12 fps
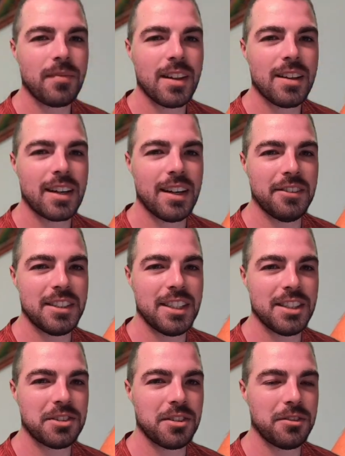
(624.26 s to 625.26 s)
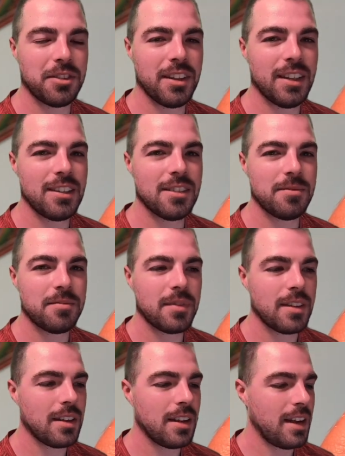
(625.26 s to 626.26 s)
kind of a test run for that,
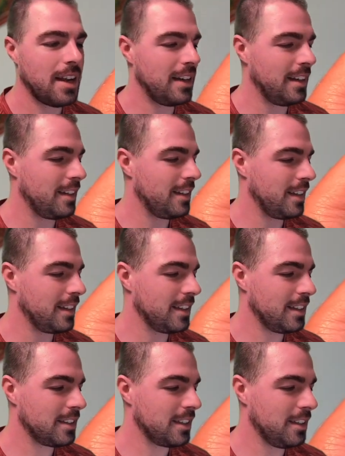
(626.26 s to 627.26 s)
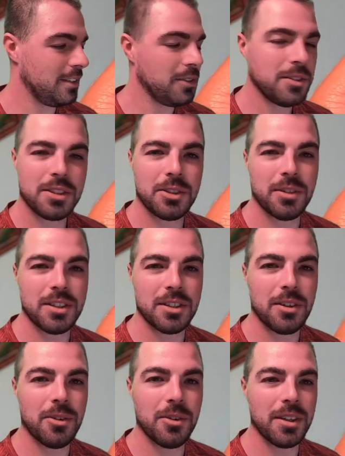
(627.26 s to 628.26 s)
and I think that's going to do it. So as
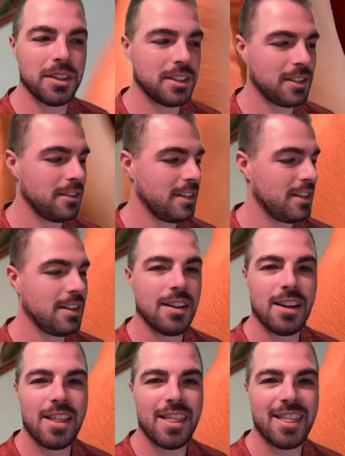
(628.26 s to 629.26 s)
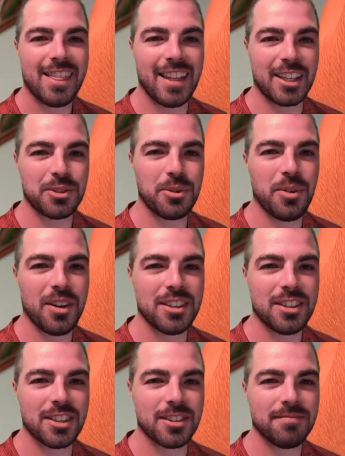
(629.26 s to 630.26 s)
always, thanks for watching.